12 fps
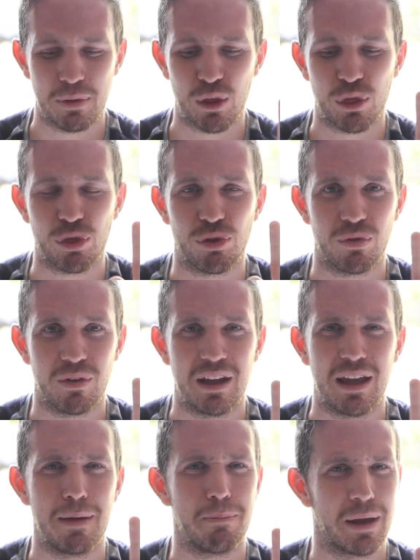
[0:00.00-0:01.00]
the
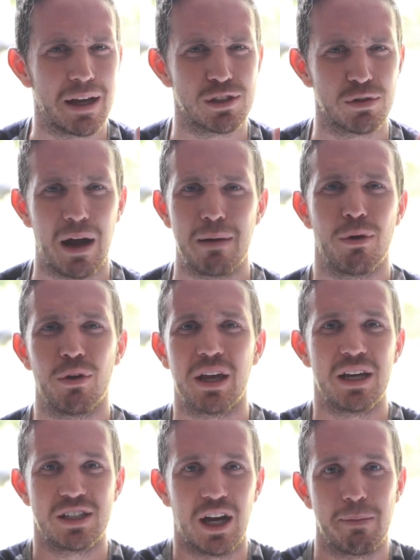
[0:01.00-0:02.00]
three biggest, I'm
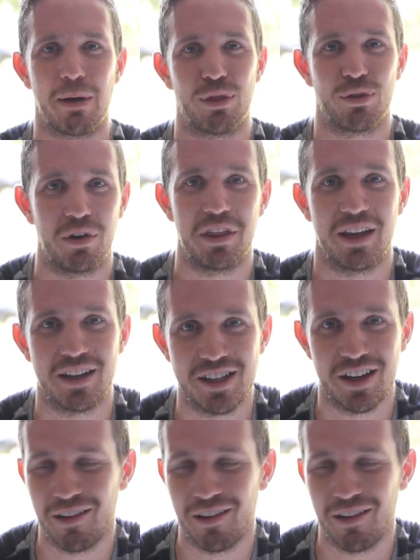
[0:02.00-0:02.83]
only gonna talk about three things